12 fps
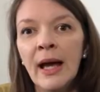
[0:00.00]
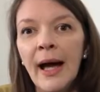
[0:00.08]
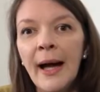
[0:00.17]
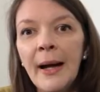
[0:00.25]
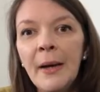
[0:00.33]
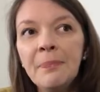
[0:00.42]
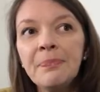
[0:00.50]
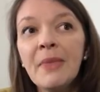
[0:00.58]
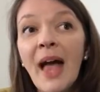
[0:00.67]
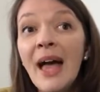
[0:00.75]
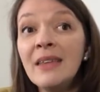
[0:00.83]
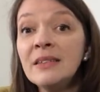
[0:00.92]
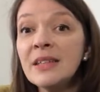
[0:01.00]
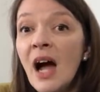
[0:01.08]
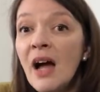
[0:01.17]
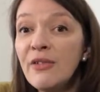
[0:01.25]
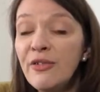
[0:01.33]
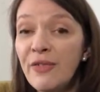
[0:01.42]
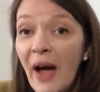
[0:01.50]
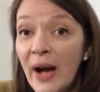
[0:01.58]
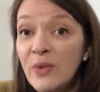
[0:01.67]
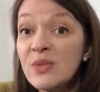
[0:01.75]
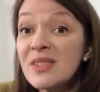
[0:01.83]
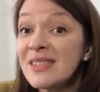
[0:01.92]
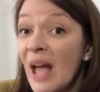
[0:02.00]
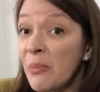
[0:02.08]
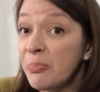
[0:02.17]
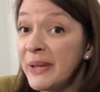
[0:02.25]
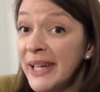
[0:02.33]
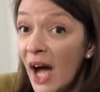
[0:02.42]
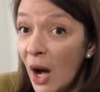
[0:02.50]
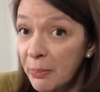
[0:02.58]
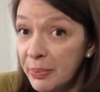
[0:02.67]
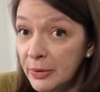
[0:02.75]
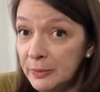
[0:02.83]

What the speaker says: And I found Stamping Up.